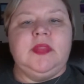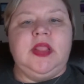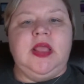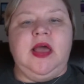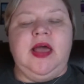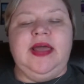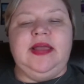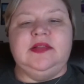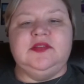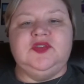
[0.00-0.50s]

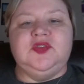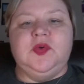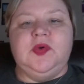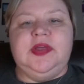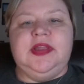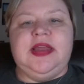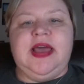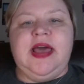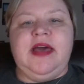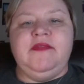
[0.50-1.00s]
I
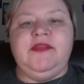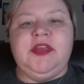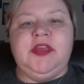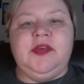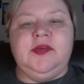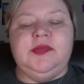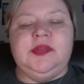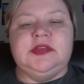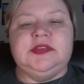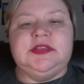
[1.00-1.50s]
enjoyed having
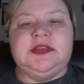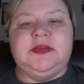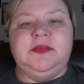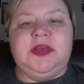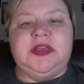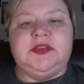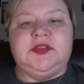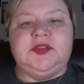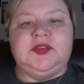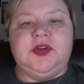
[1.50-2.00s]
you this
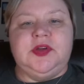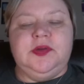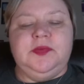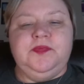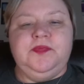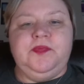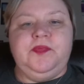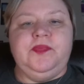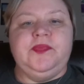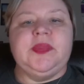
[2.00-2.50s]

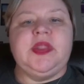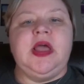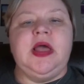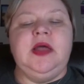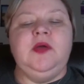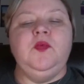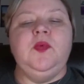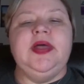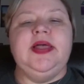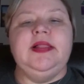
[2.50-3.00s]
semester.
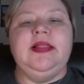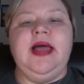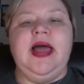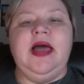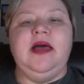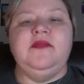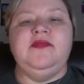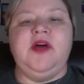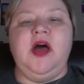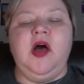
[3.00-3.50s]
I will
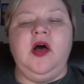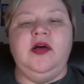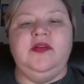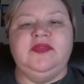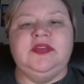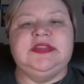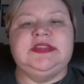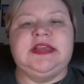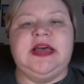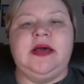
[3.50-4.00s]
have
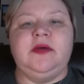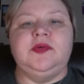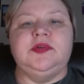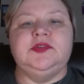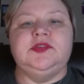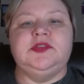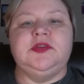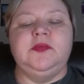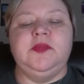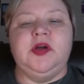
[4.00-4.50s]
office
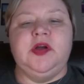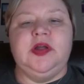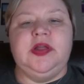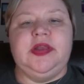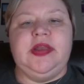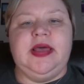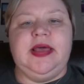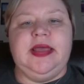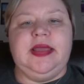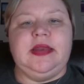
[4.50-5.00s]
hours tomorrow
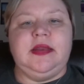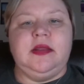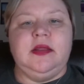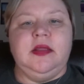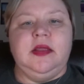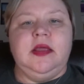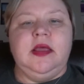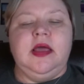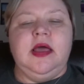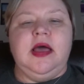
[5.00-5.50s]
night.
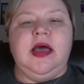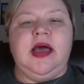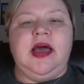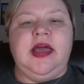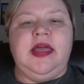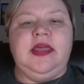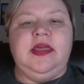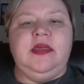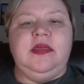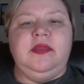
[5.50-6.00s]

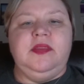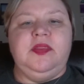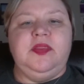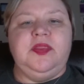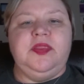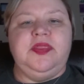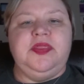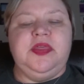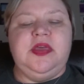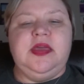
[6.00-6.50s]
I
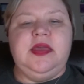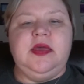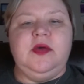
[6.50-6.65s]
think